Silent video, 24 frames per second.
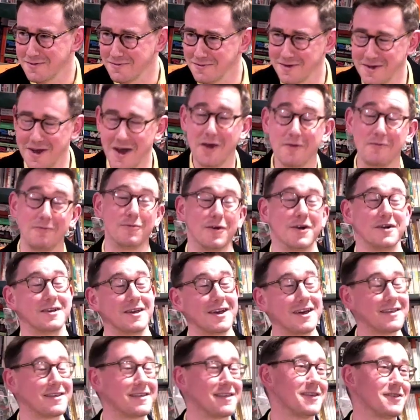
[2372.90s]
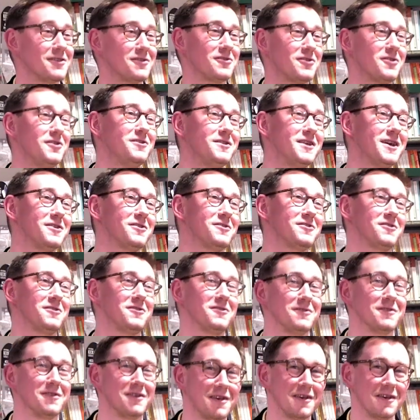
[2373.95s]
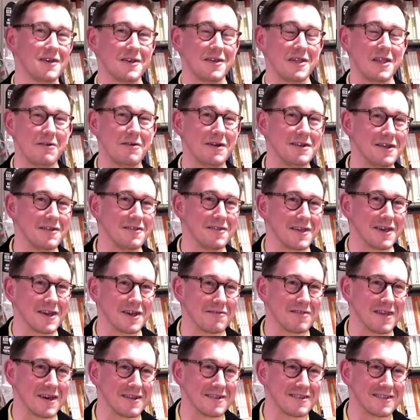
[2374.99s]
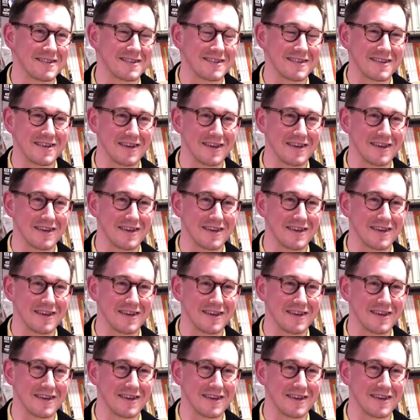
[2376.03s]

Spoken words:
Well, yes, that's true. No, I didn't think of that.